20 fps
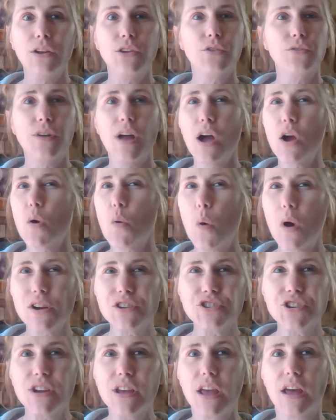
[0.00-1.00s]
You're not
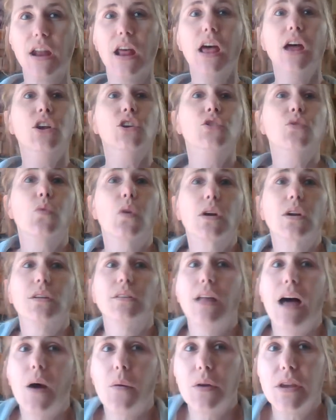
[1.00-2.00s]
questioning it. You are
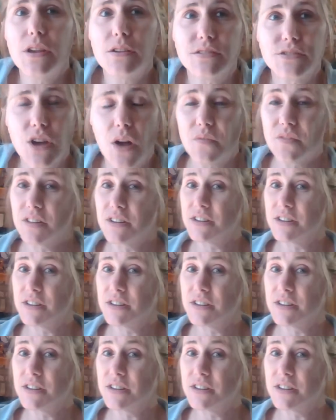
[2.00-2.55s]
allowing yourself